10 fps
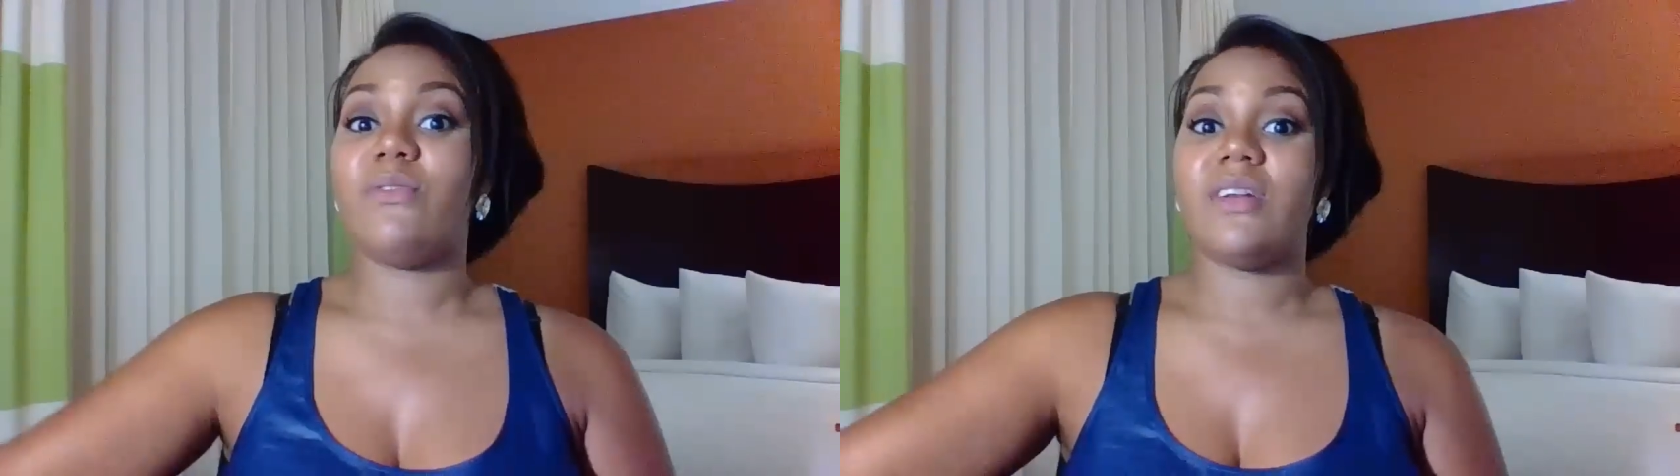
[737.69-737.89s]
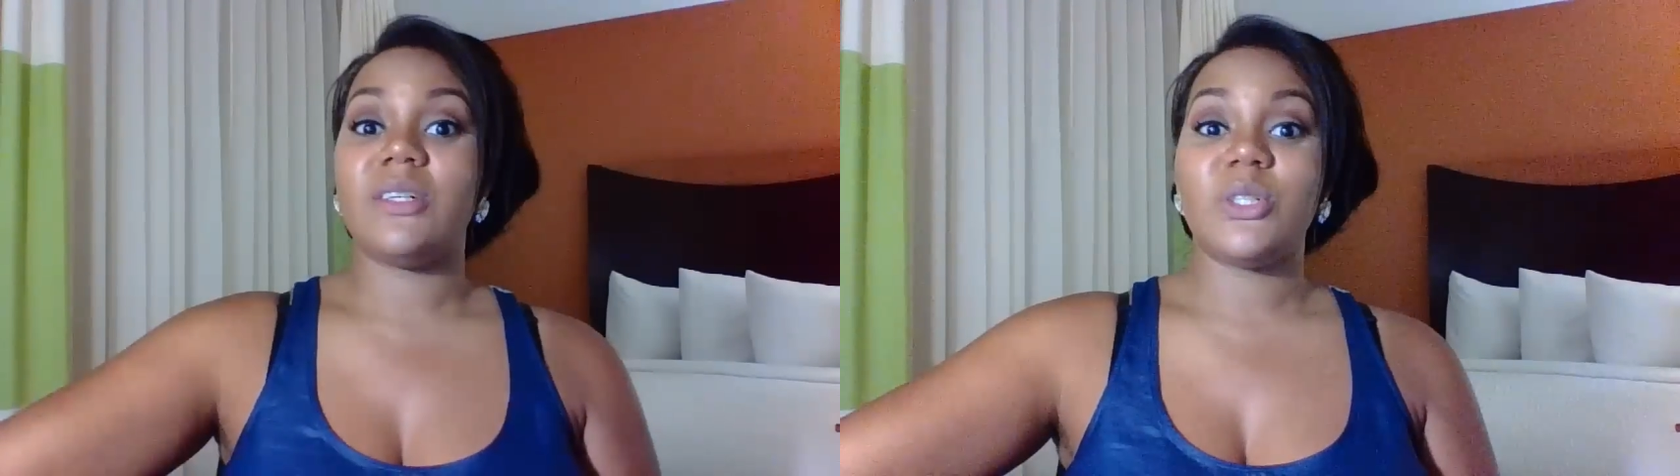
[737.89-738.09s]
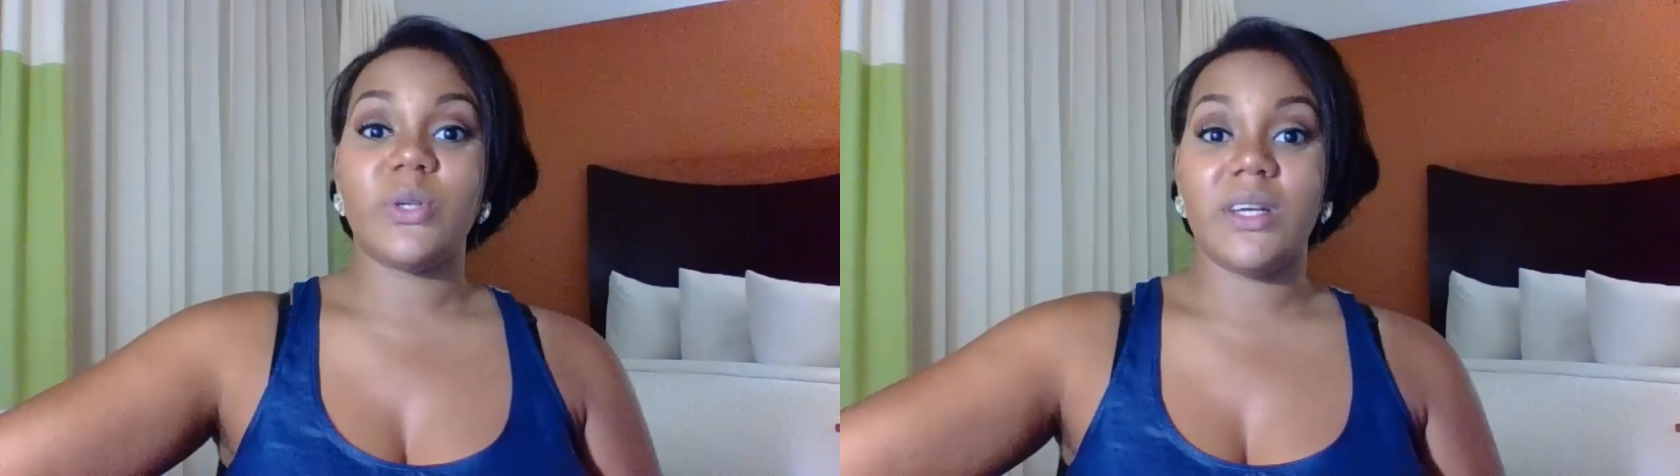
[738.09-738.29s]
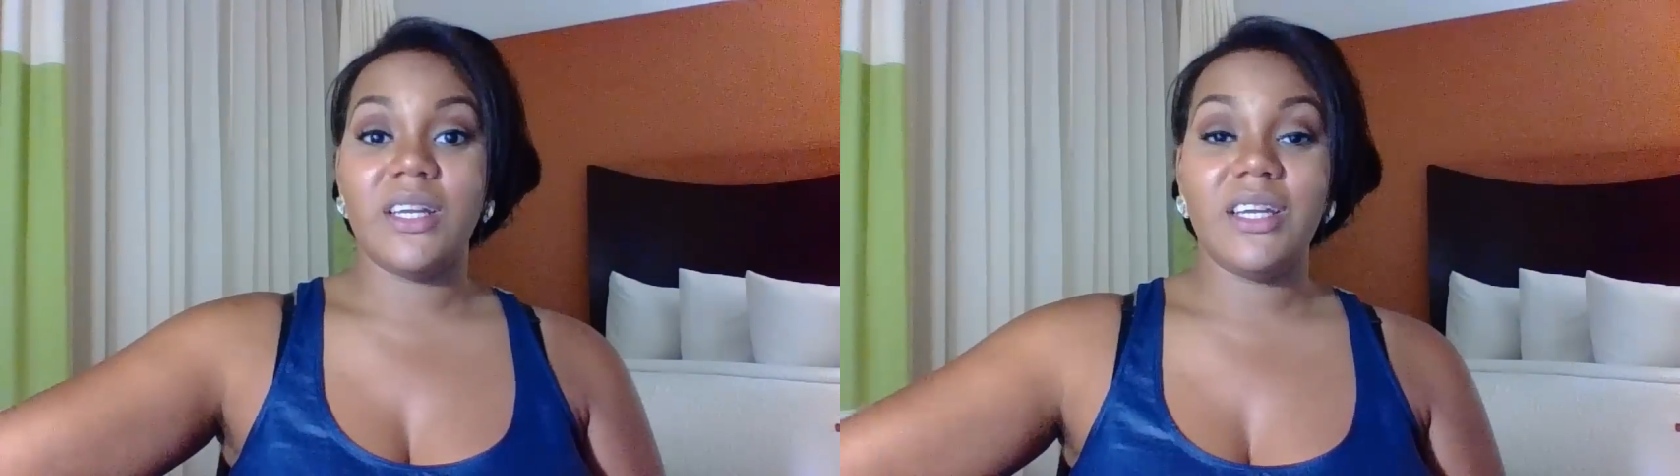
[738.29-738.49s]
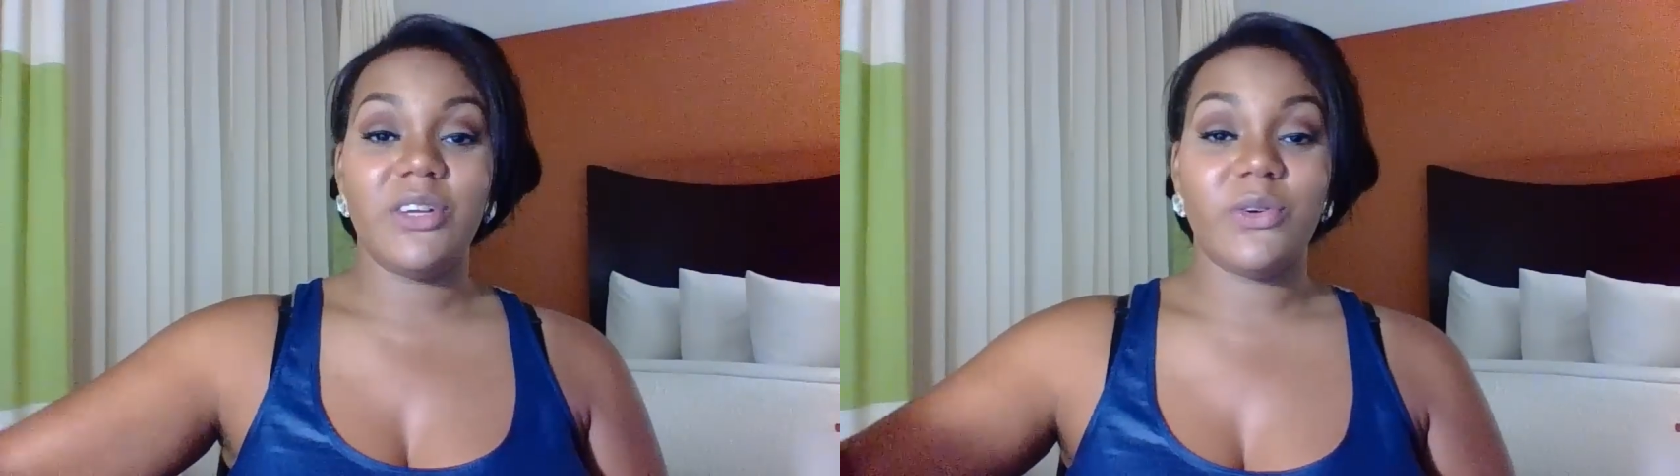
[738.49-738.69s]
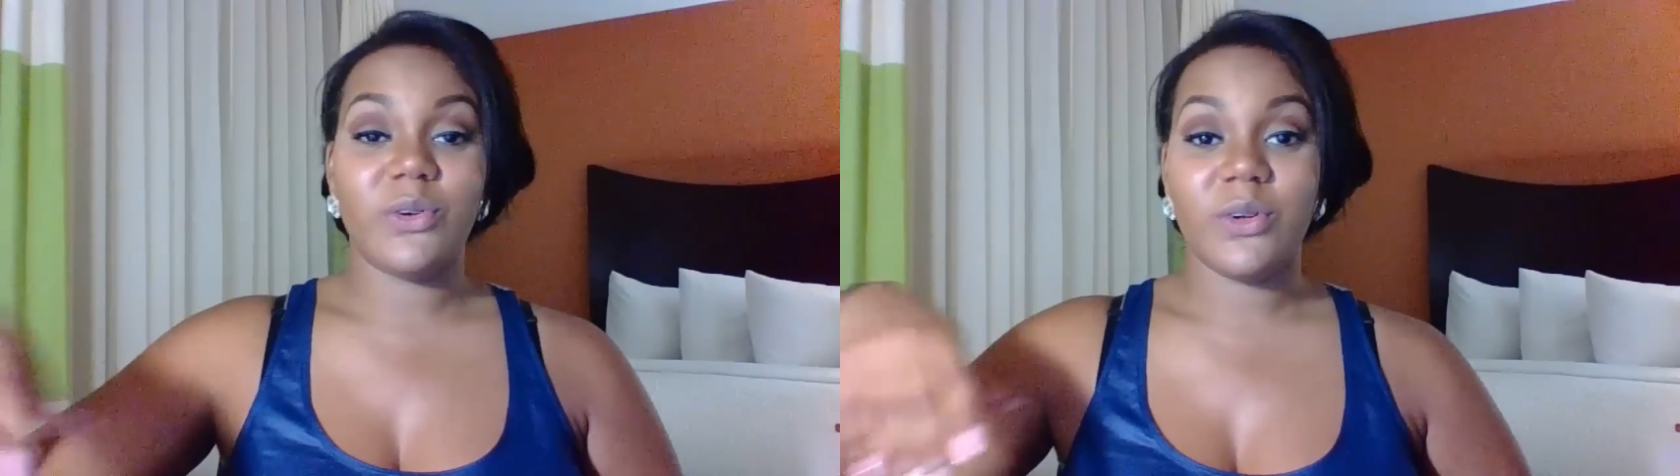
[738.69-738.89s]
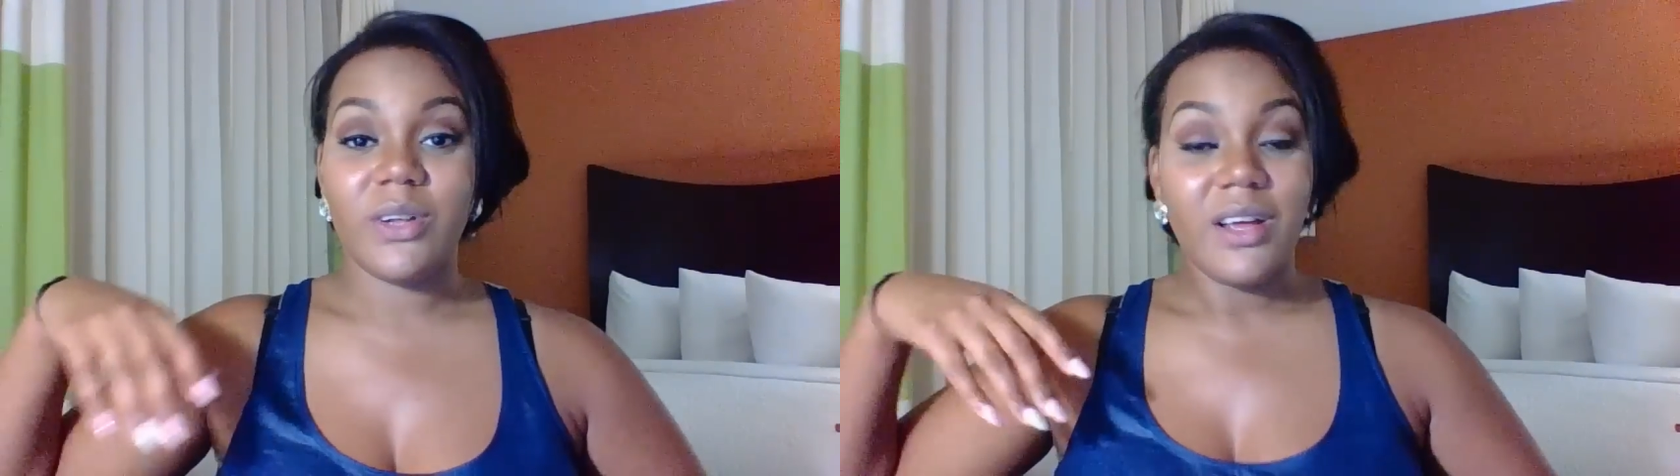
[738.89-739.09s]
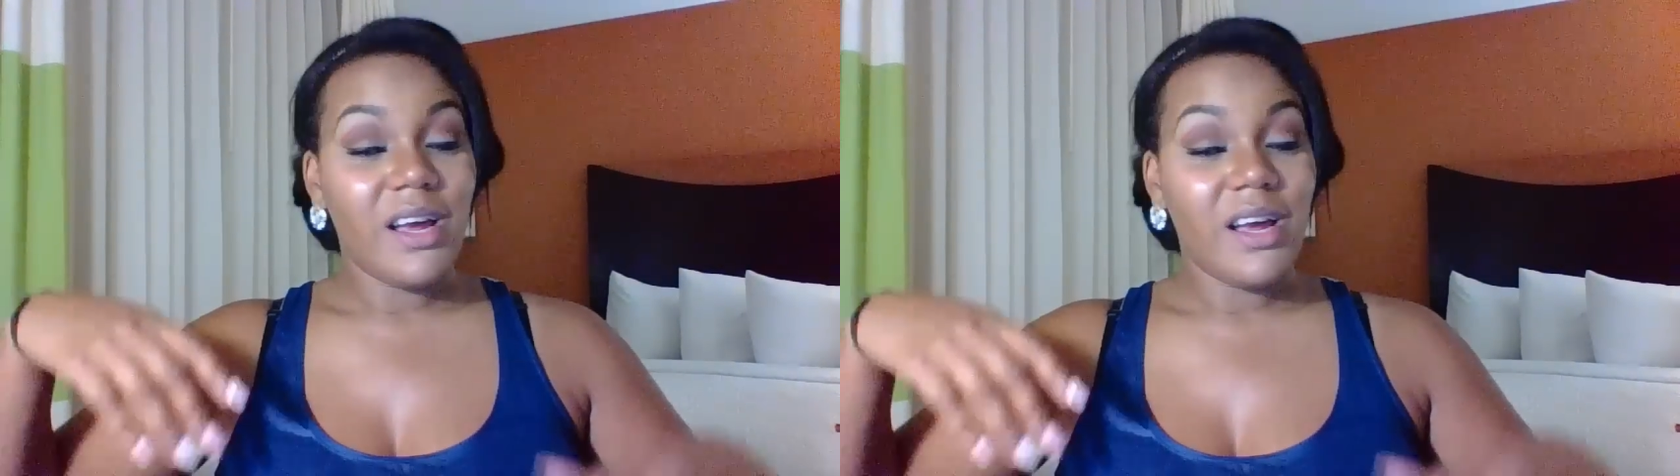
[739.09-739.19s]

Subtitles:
finish training, you'll